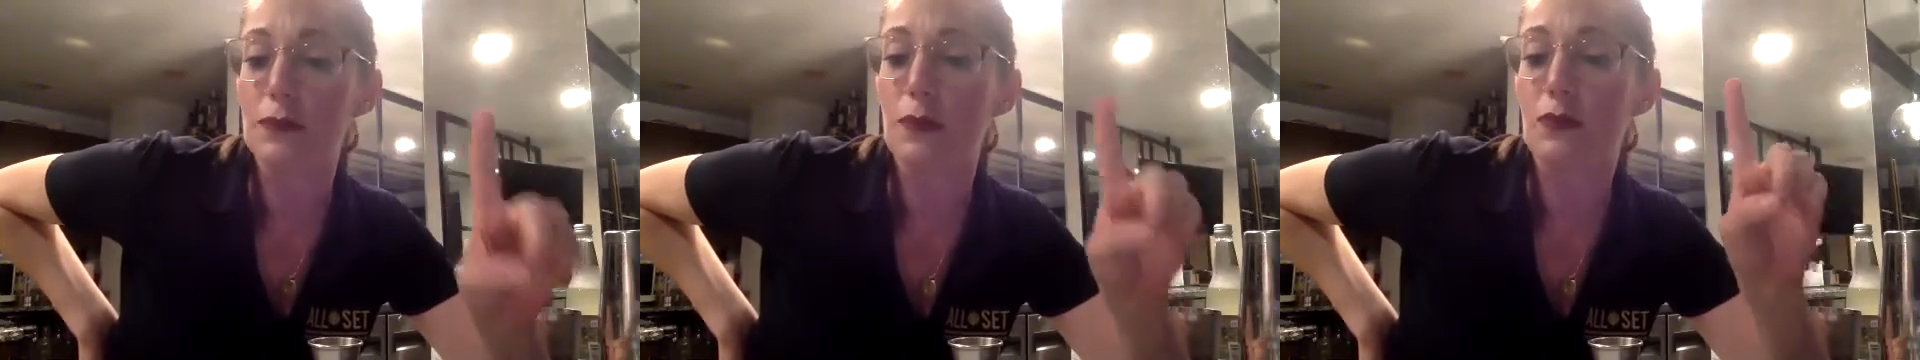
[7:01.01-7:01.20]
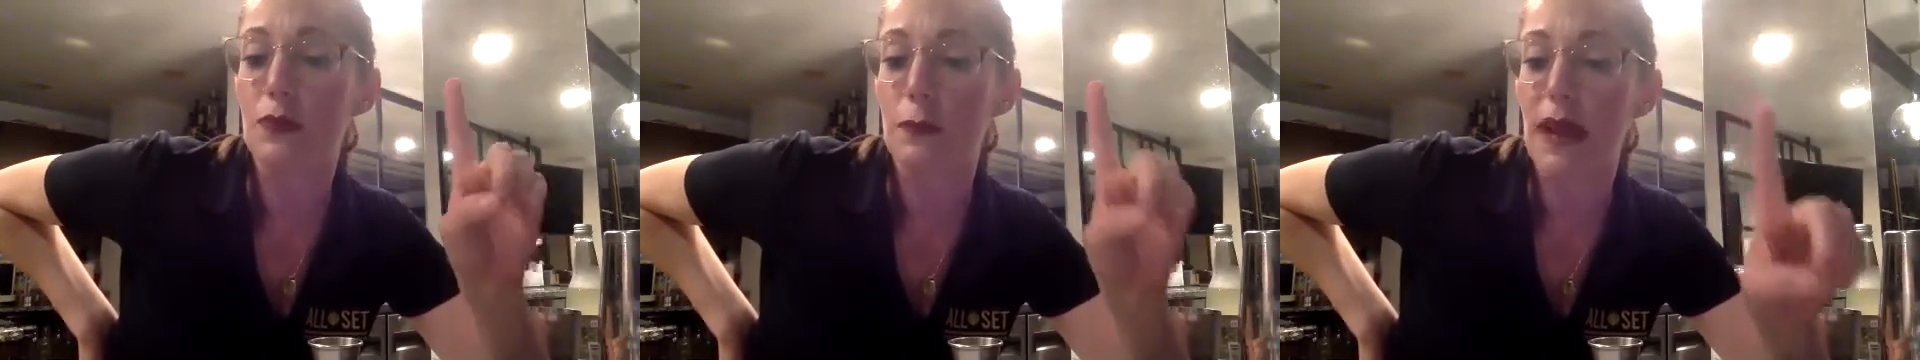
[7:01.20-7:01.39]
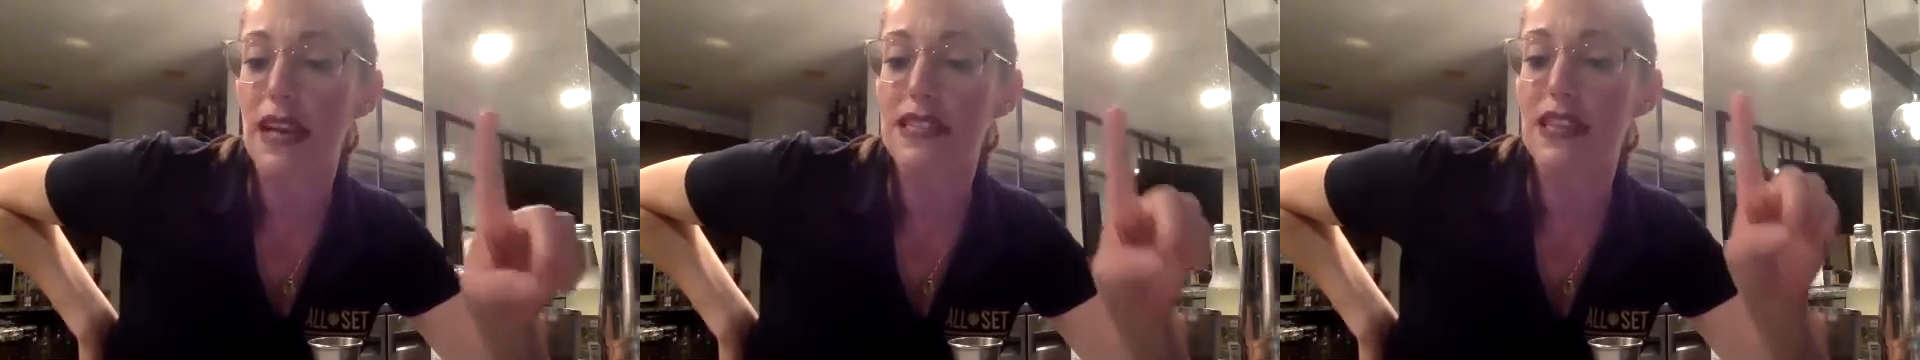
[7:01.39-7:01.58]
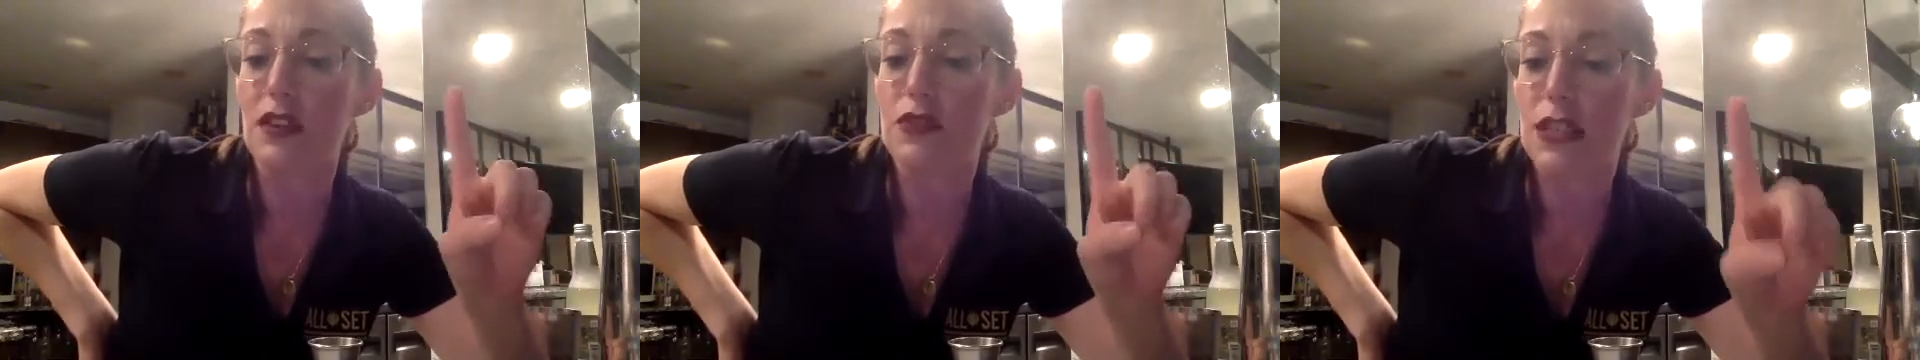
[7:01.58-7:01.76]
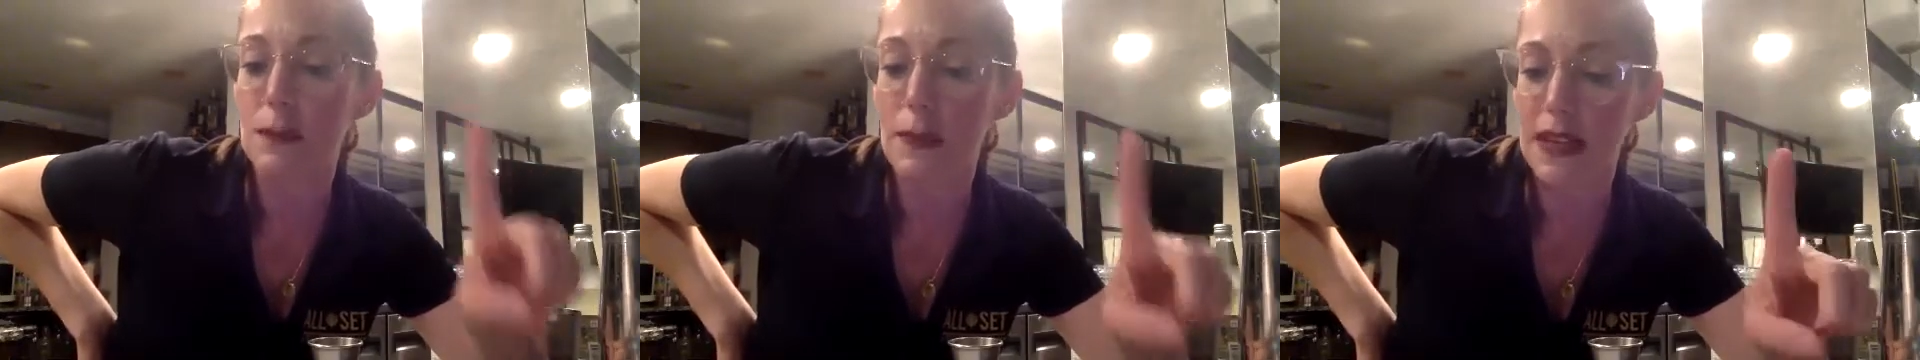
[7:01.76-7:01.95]
with
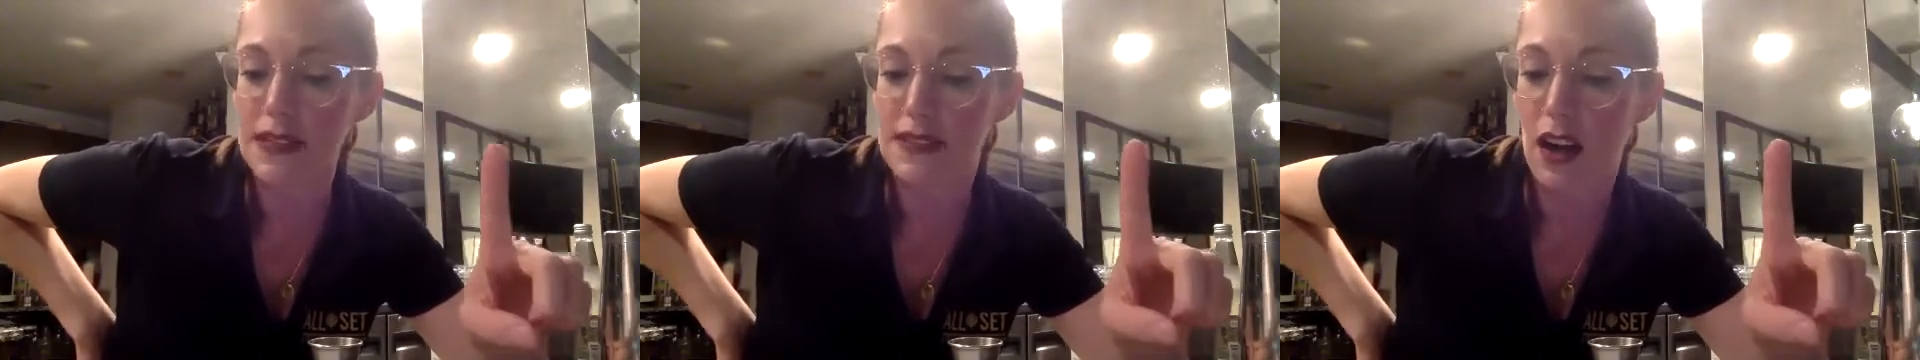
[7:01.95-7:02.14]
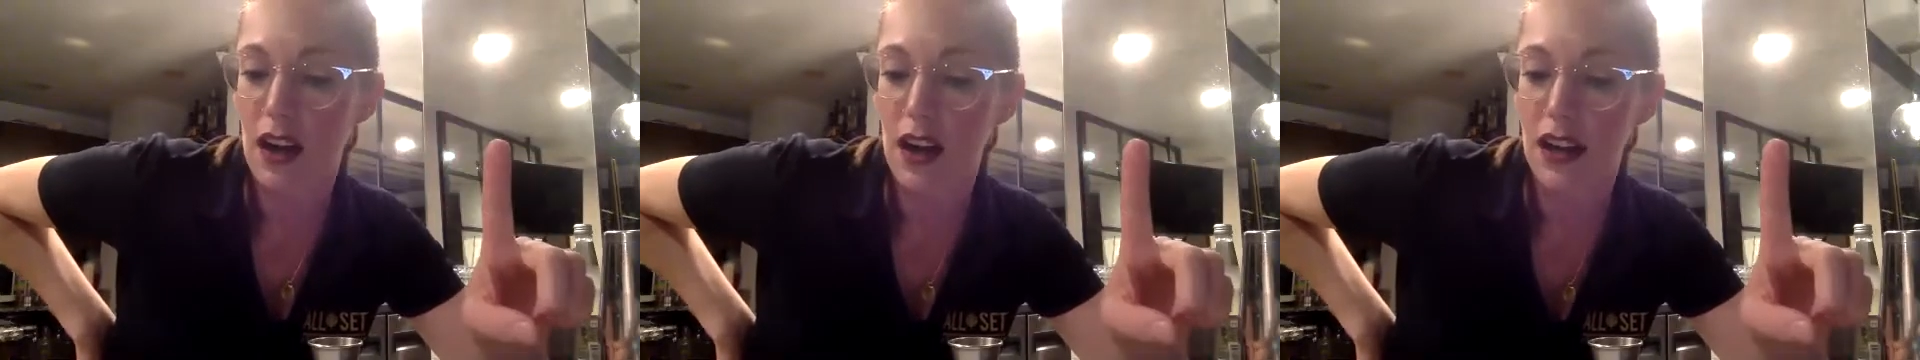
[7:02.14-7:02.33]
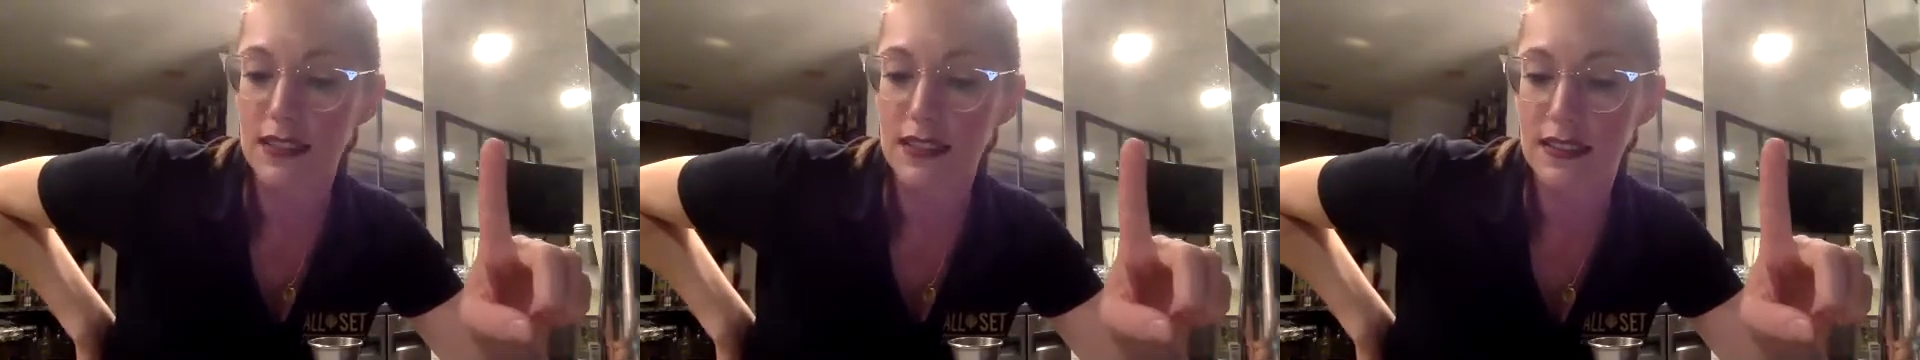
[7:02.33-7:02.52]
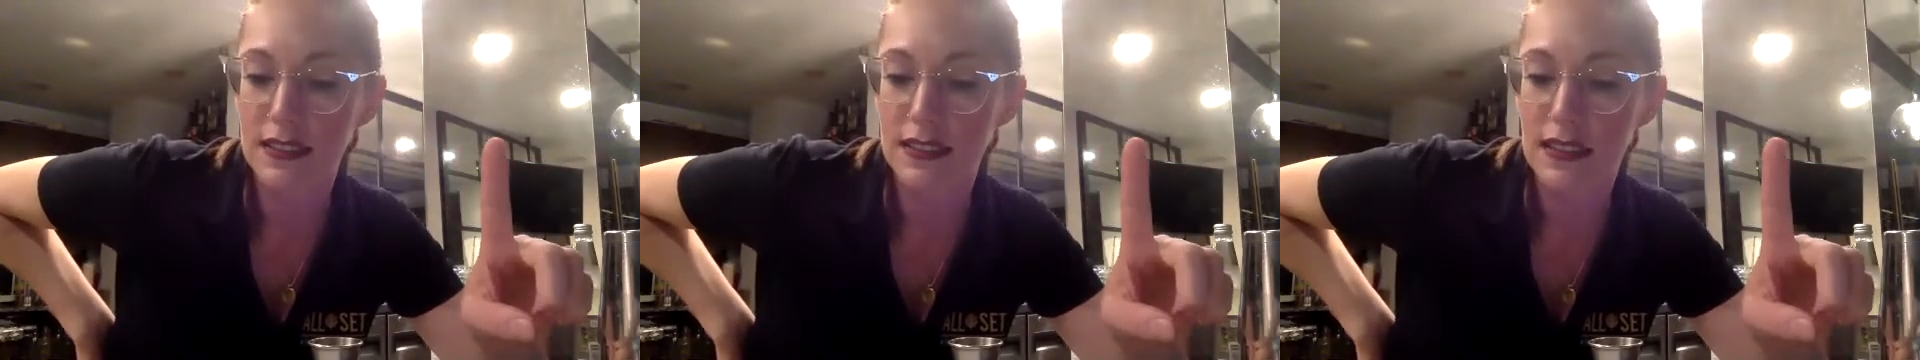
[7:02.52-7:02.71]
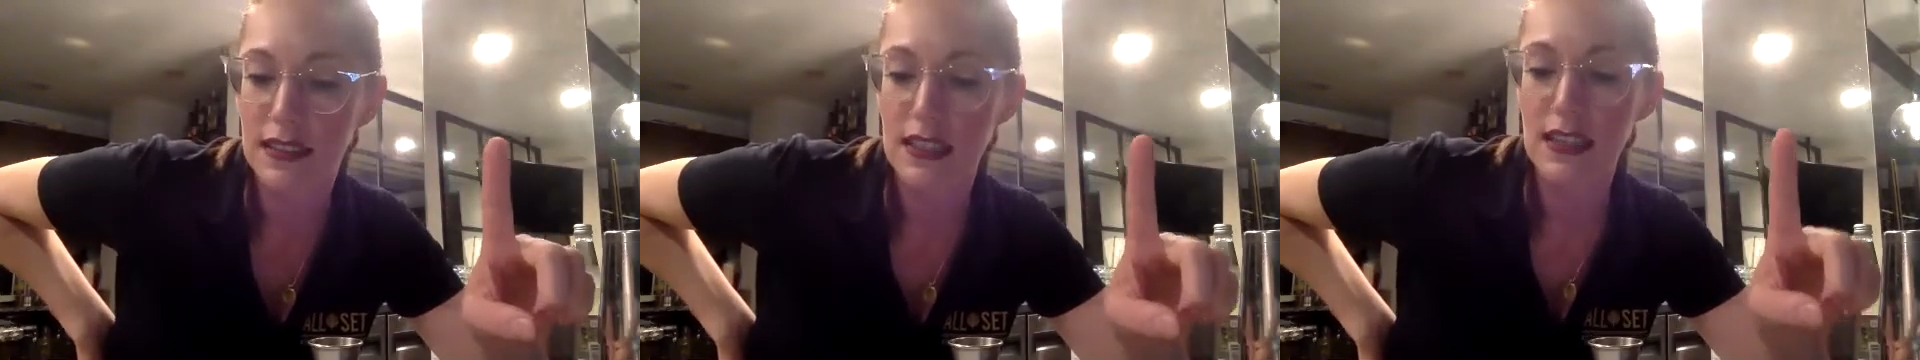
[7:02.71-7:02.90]
romesco dipping sauce,